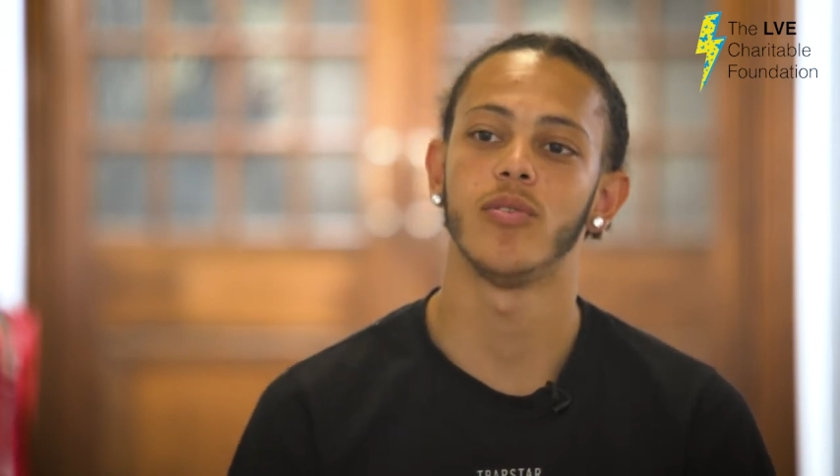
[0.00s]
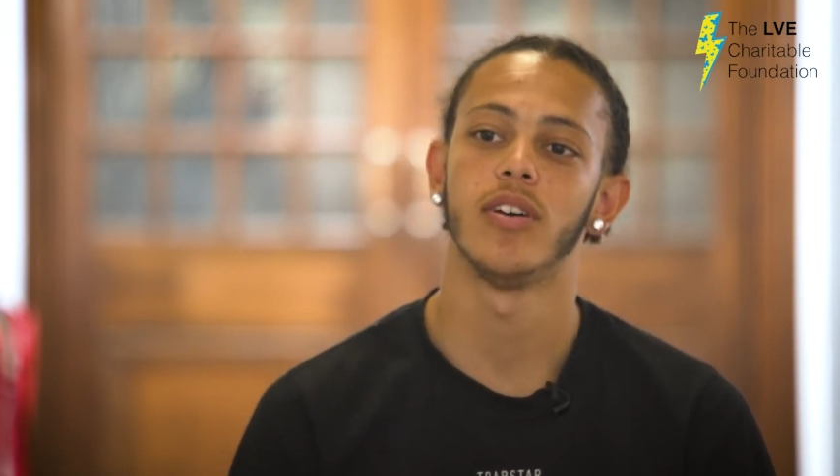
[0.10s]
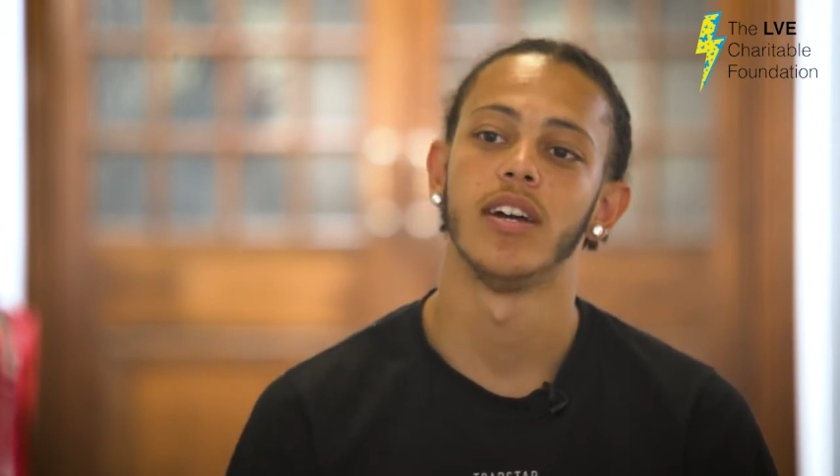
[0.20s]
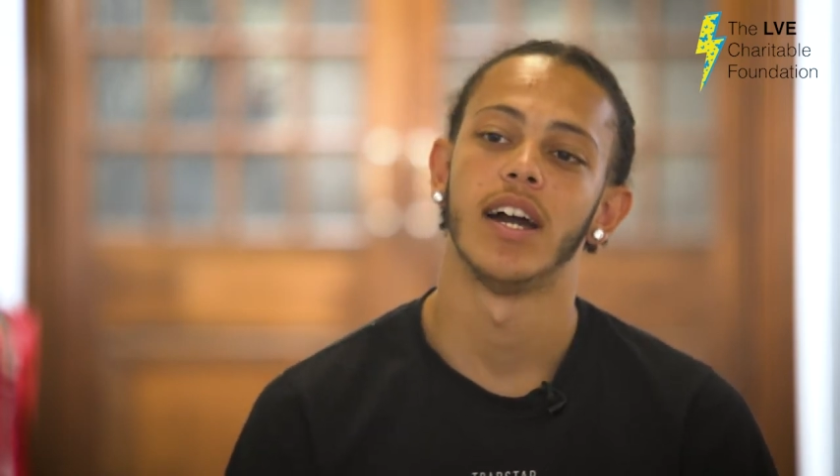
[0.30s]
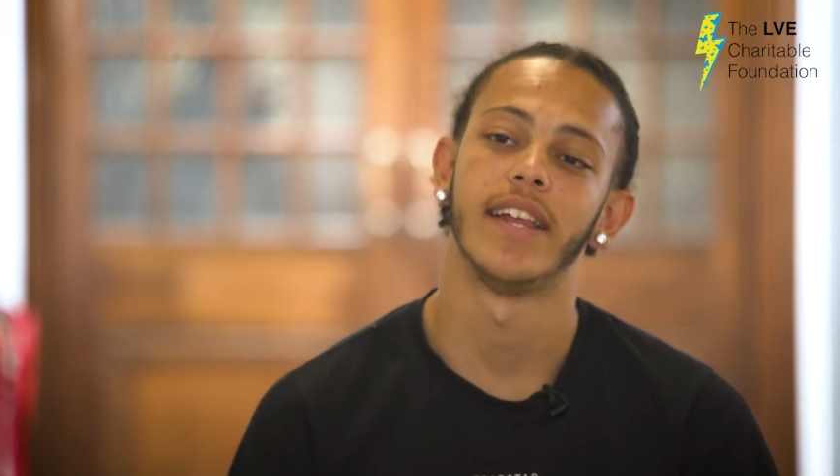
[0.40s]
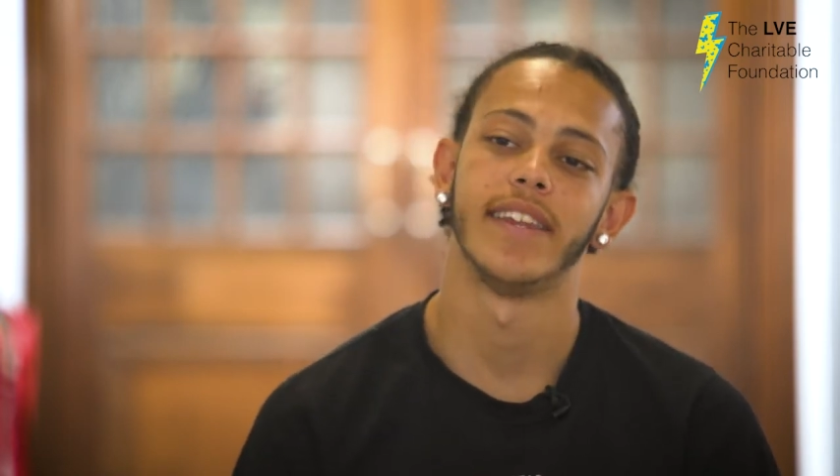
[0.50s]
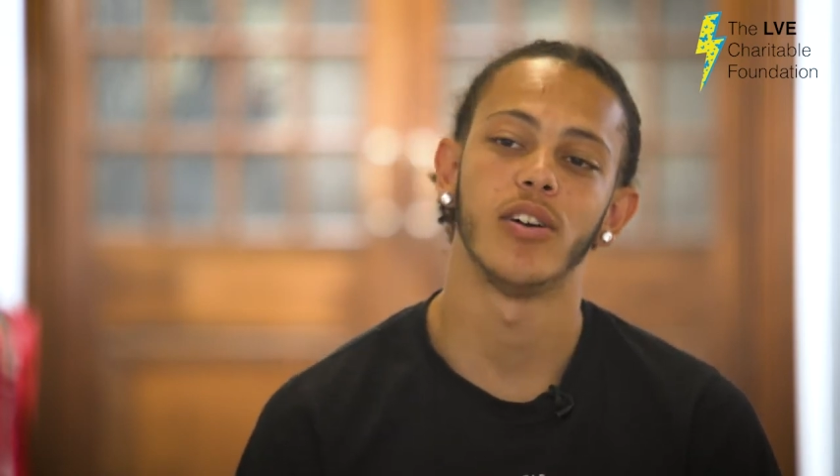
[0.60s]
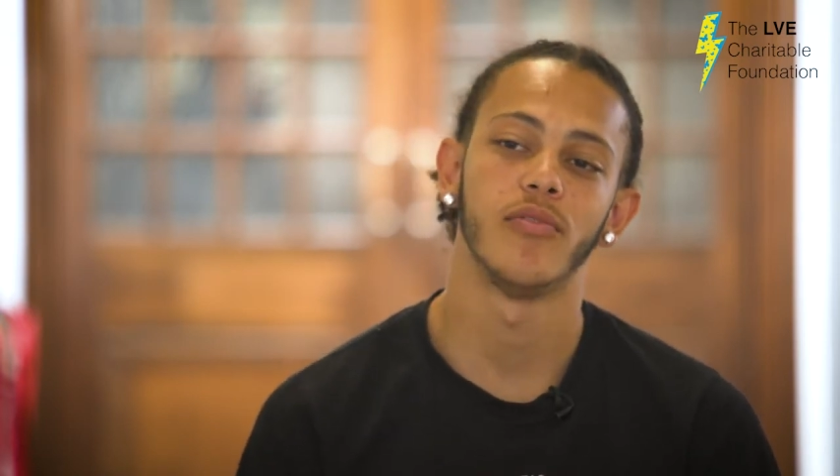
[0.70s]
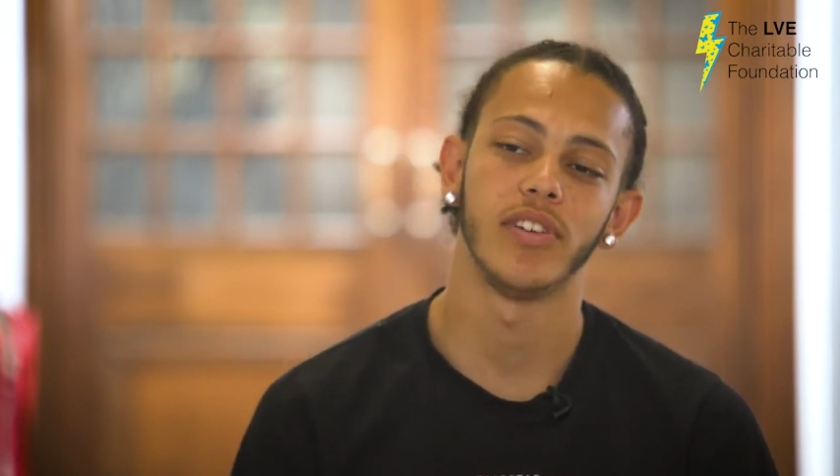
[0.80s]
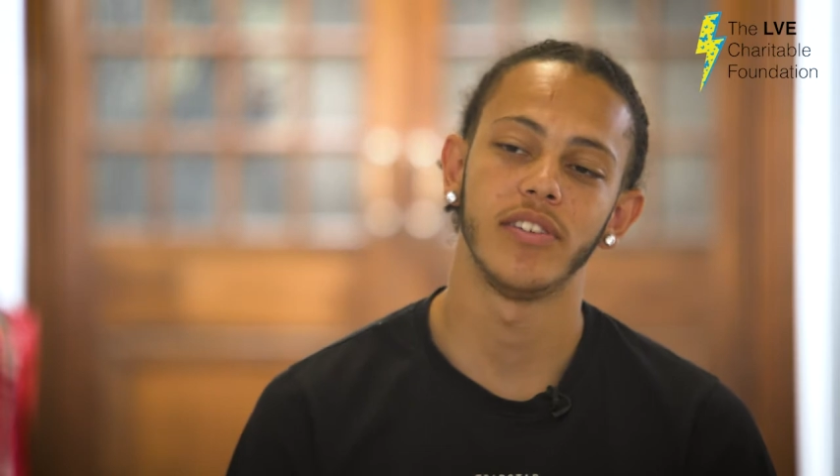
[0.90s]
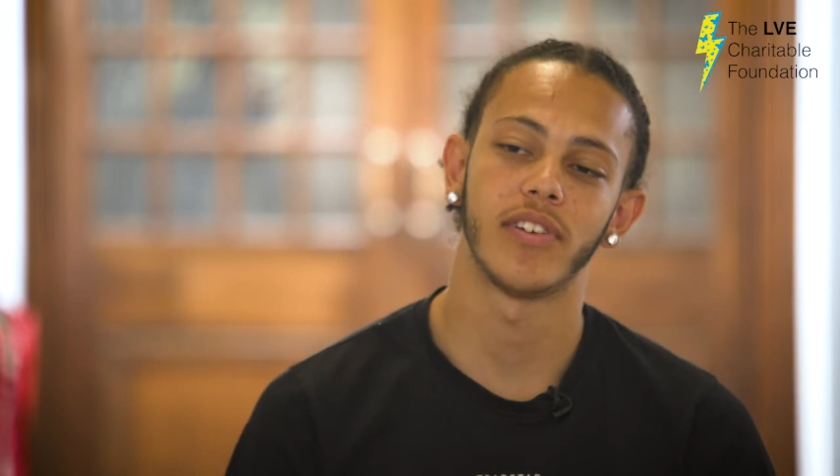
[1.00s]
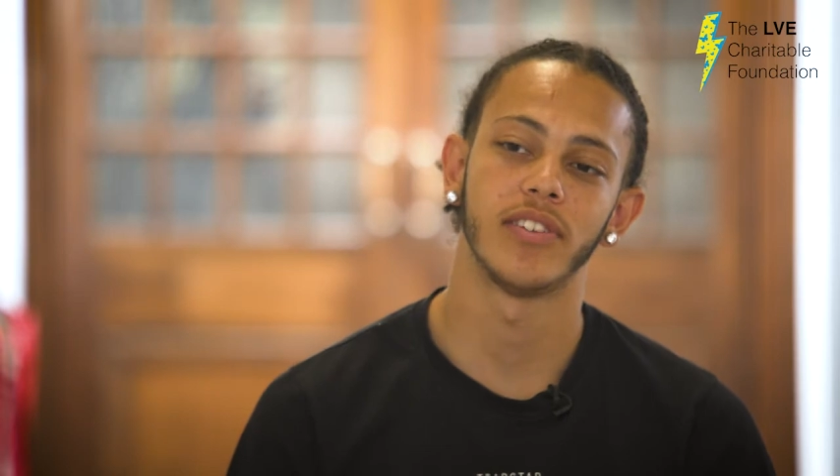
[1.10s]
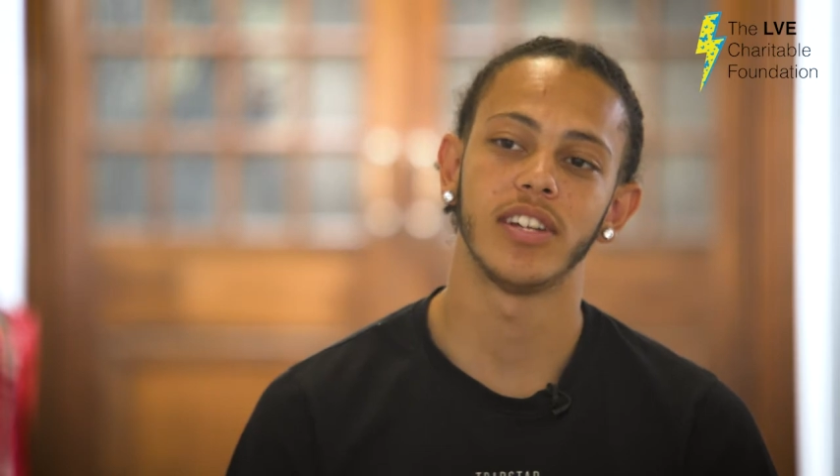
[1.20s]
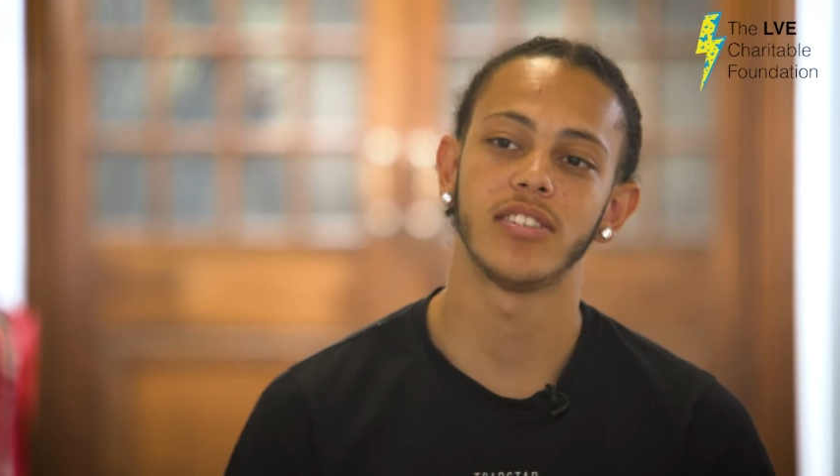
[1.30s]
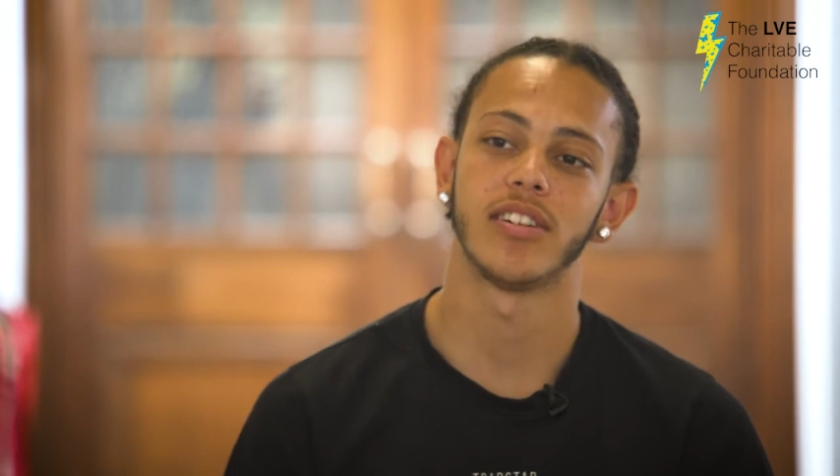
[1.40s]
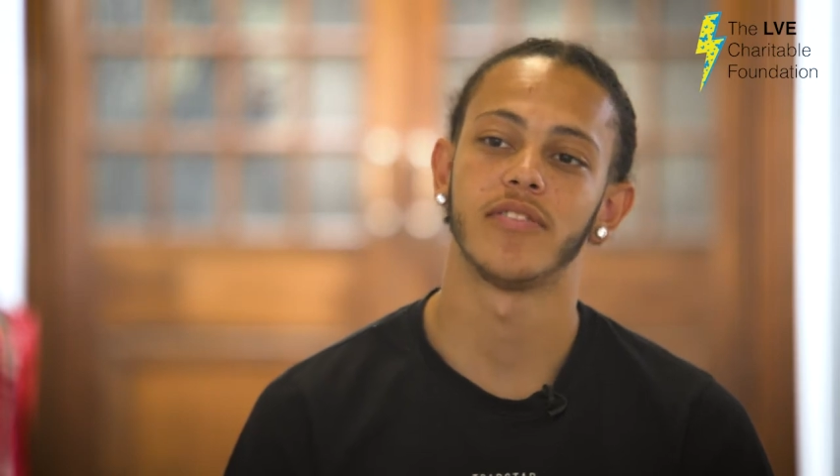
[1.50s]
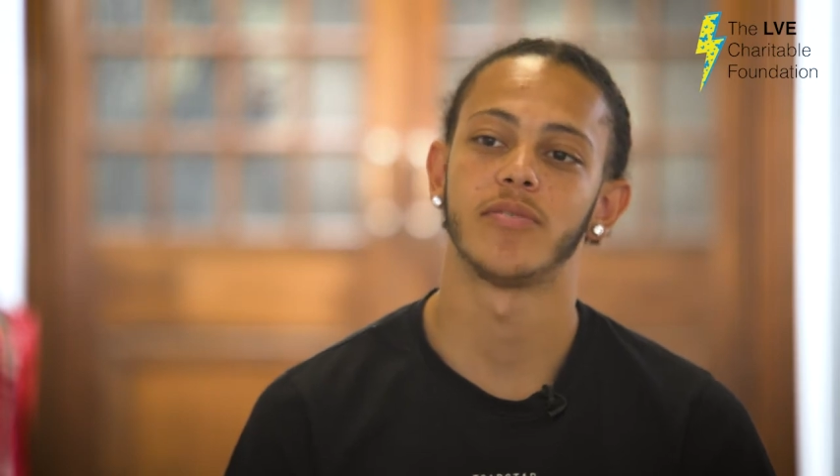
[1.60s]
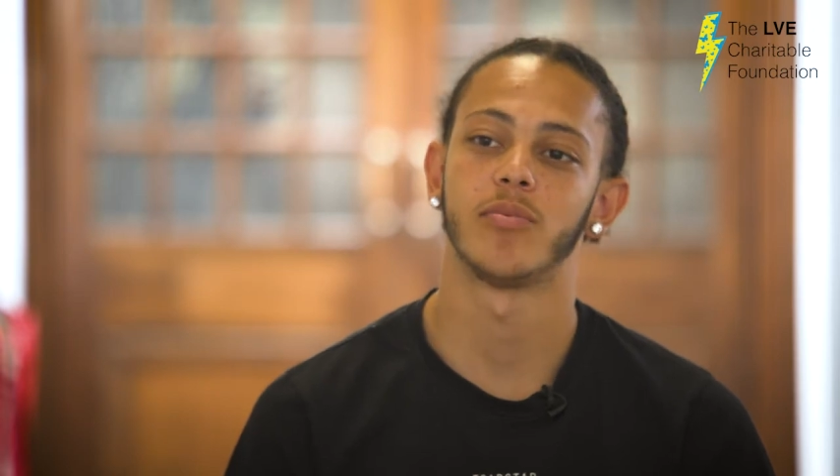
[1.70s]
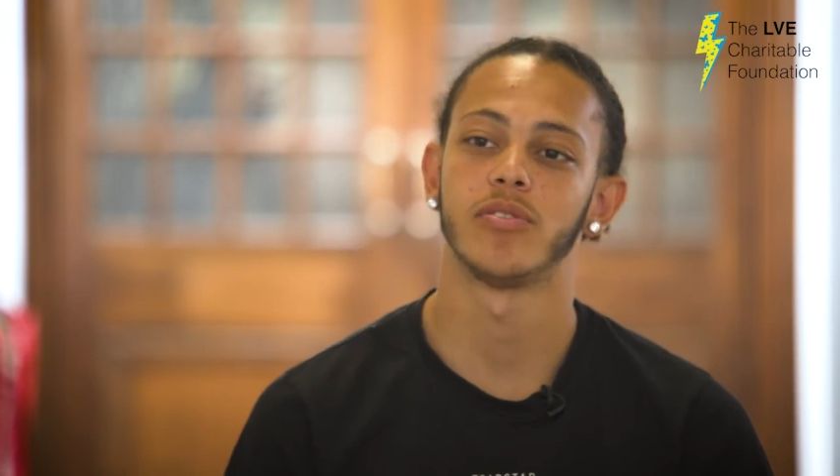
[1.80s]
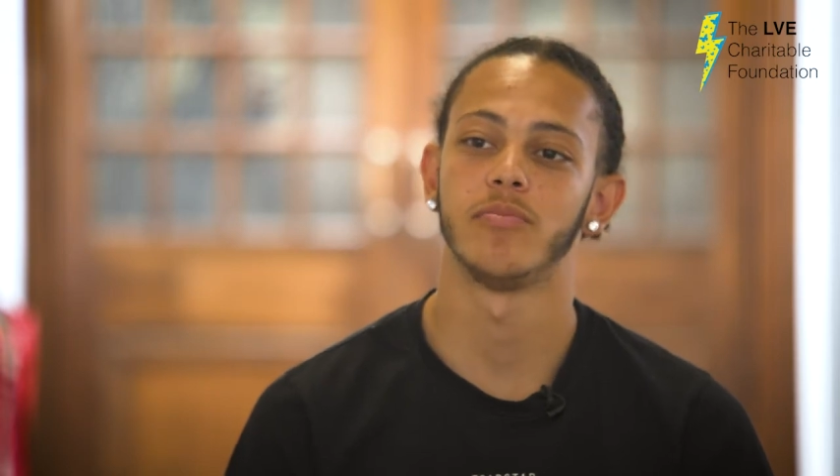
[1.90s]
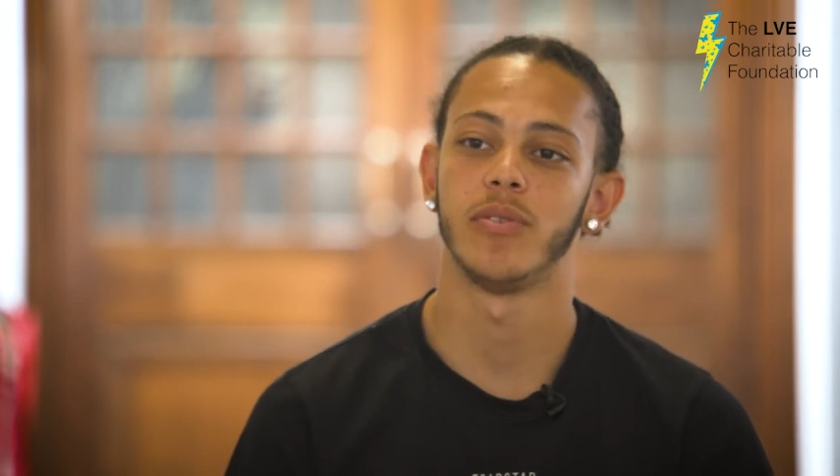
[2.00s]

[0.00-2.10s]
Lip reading: and the LVE Foundation have sponsored